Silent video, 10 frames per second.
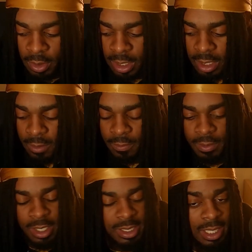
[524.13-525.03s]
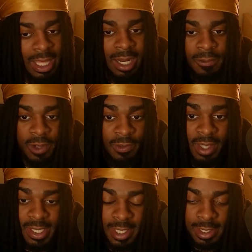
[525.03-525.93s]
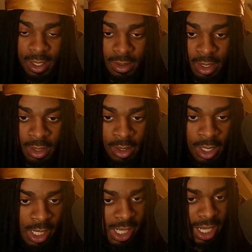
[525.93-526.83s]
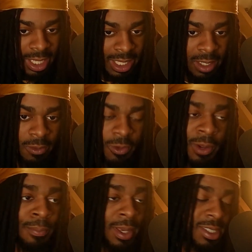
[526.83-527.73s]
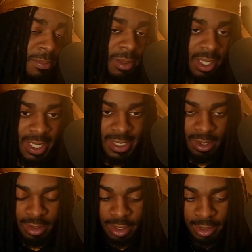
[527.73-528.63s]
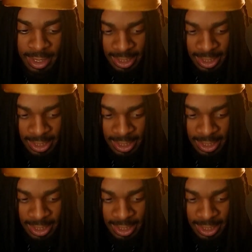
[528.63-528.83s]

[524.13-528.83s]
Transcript: Like, there's a lot of free VSTs out there, a lot of free mixing plugins out there,